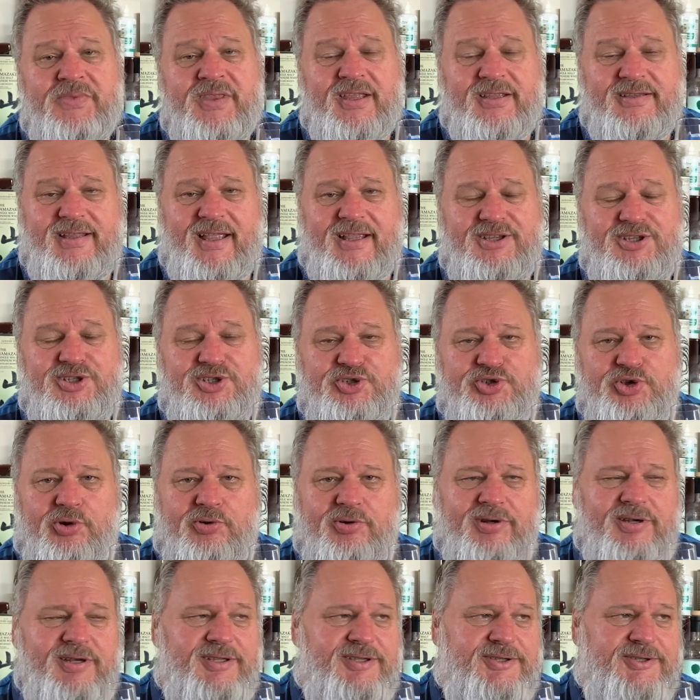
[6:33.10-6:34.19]
That
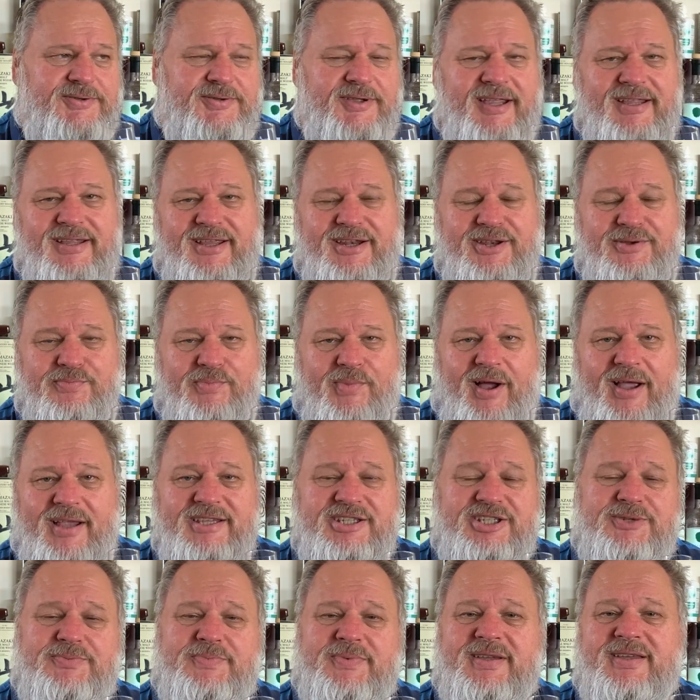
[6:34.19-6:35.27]
chocolate, it
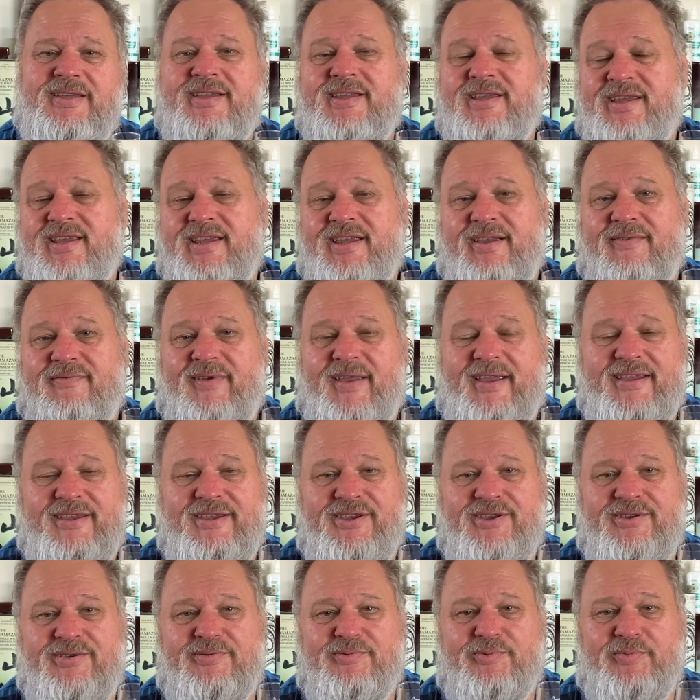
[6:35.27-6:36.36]
reminds me when
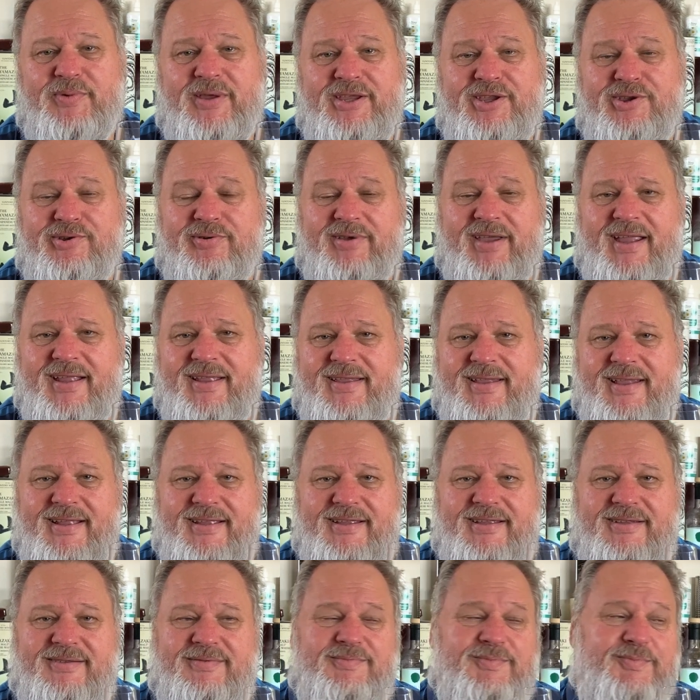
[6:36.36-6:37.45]
you get that,
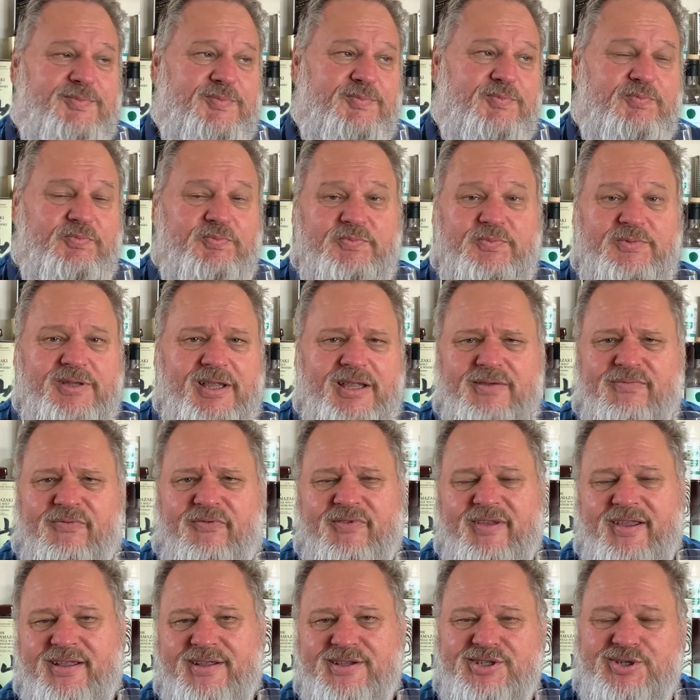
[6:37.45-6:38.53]
I
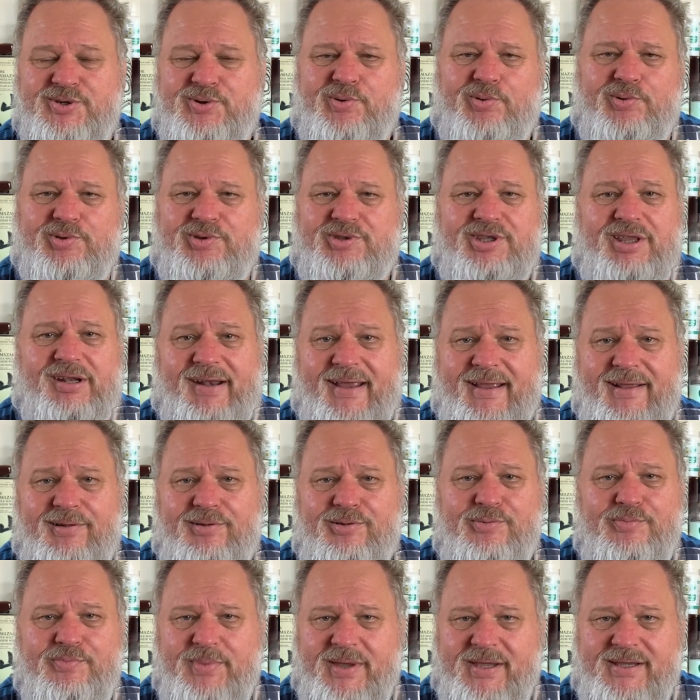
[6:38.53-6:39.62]
think it's called trail
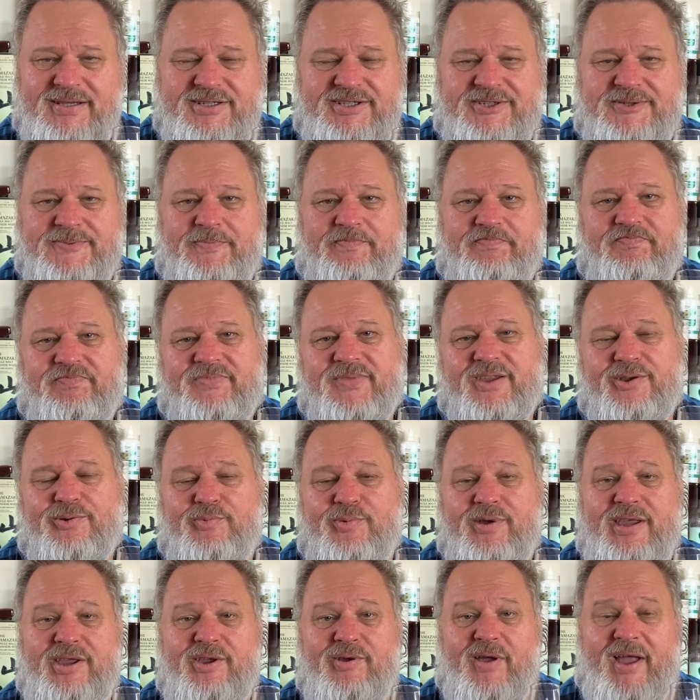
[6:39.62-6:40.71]
mix,
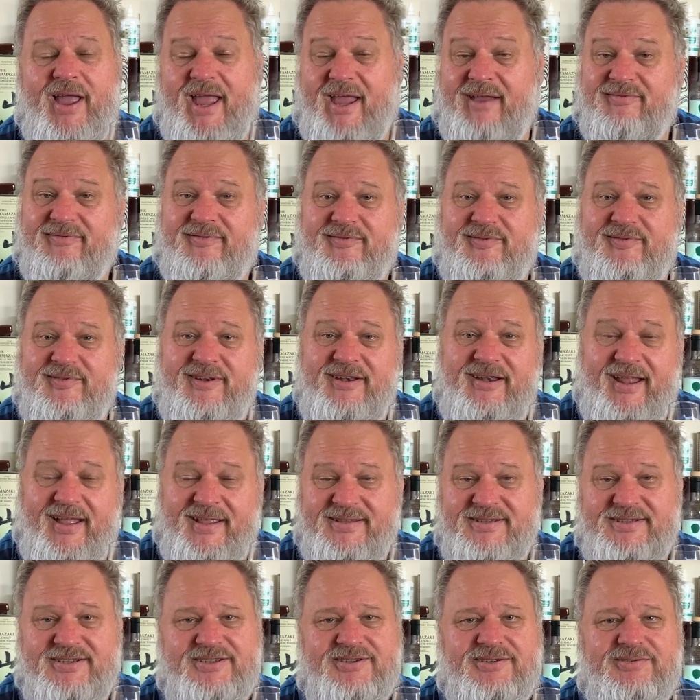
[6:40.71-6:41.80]
where you have
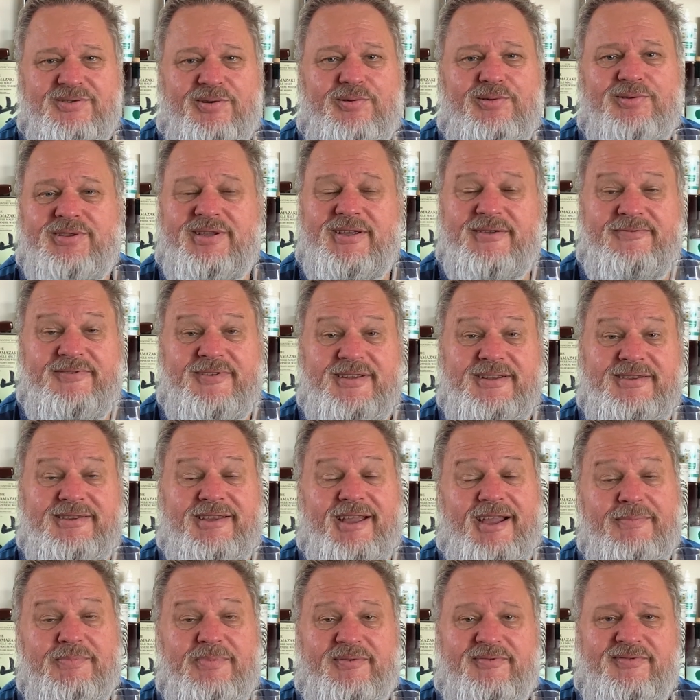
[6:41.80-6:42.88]
nuts, all different
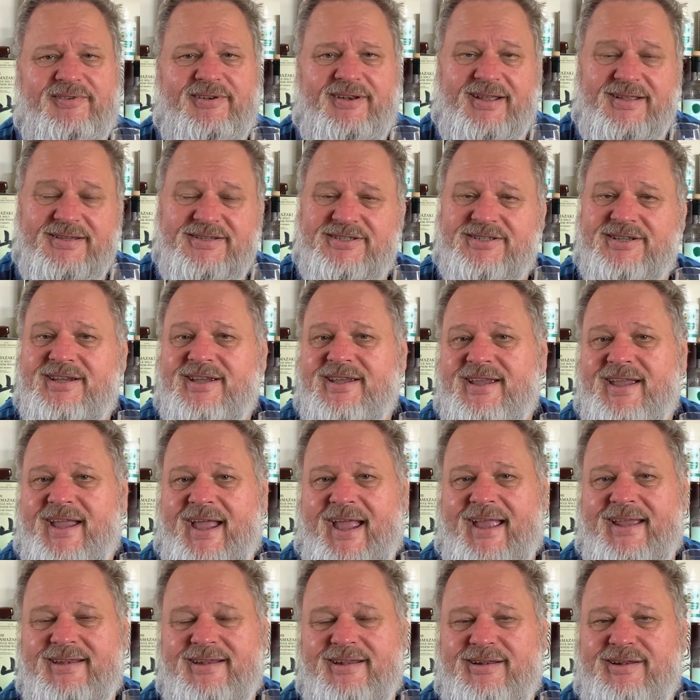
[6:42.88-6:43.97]
type of nuts,
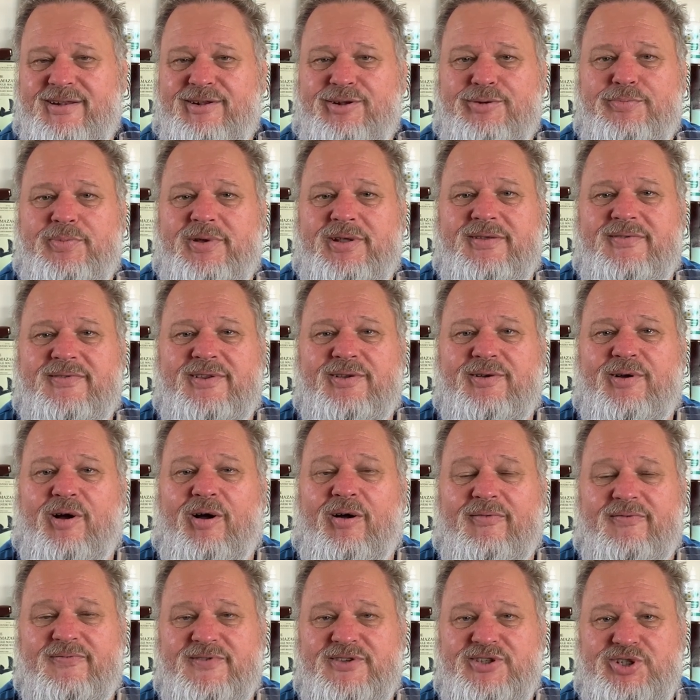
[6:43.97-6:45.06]
and a little bit
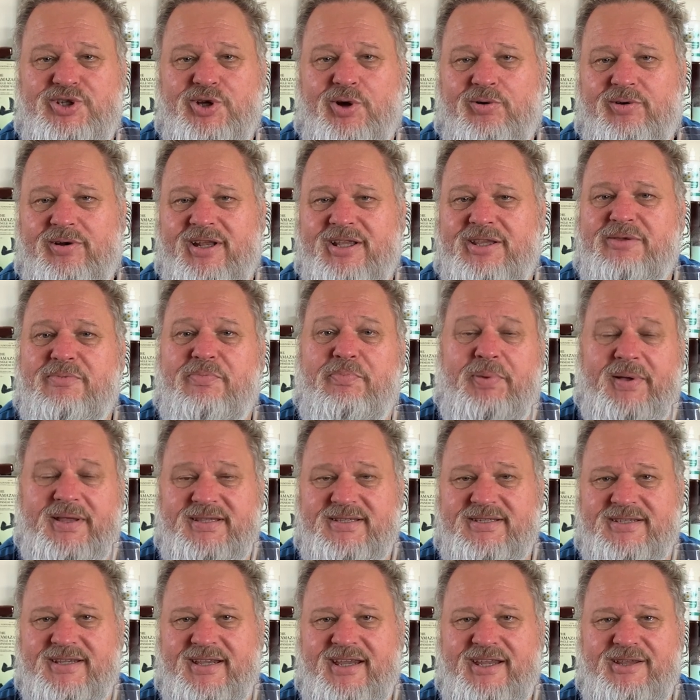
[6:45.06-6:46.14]
of chocolate
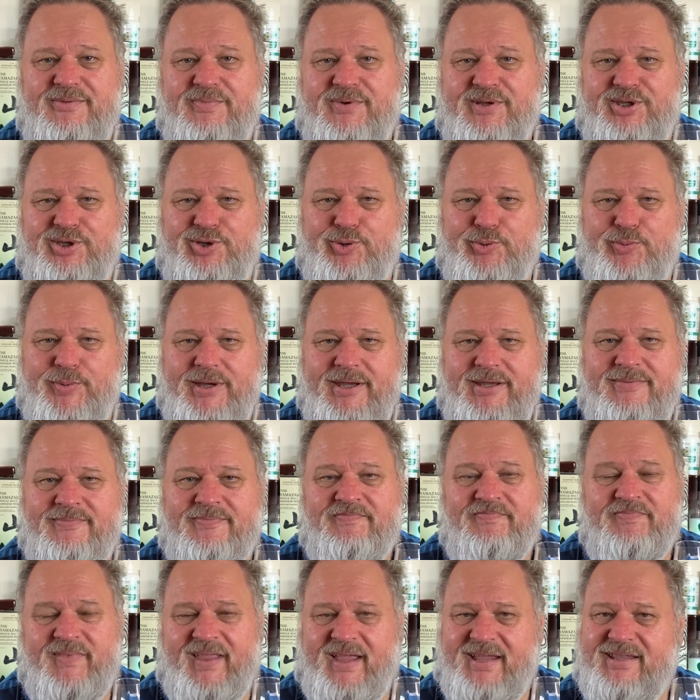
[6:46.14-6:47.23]
bits in between.
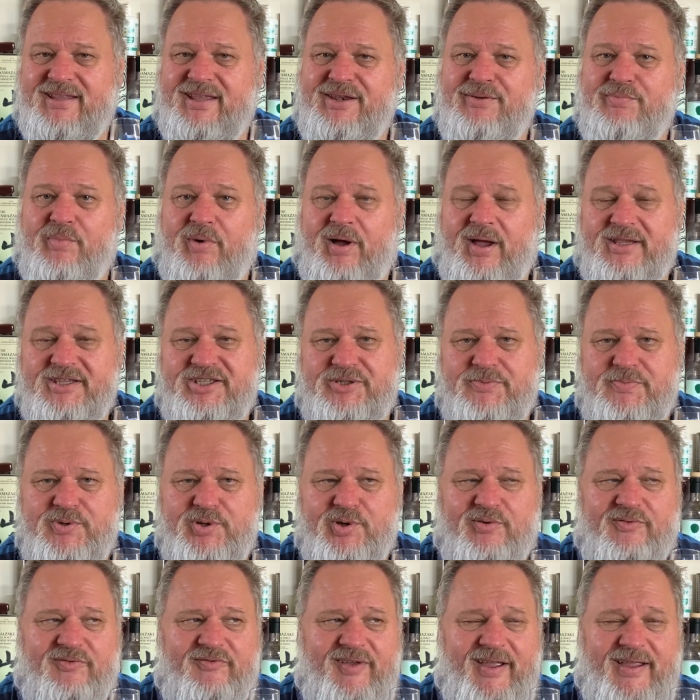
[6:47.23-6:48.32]
It reminds me
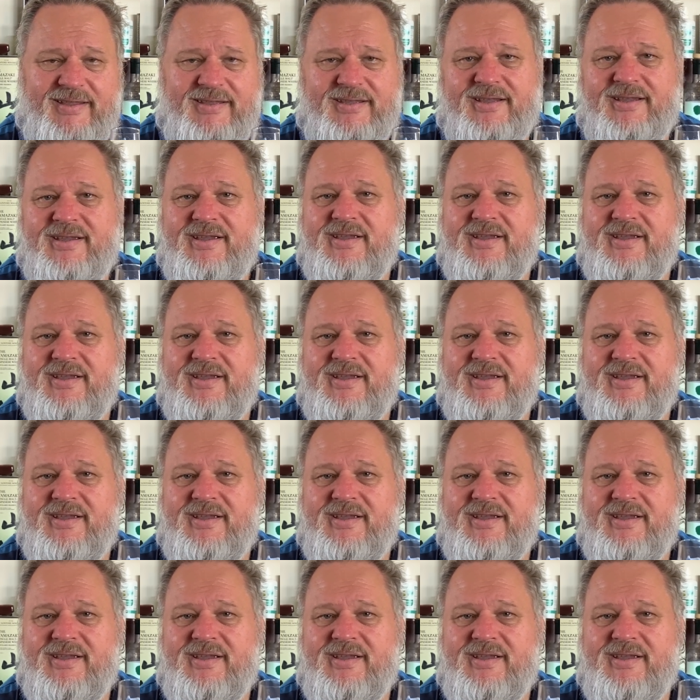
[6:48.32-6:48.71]
of that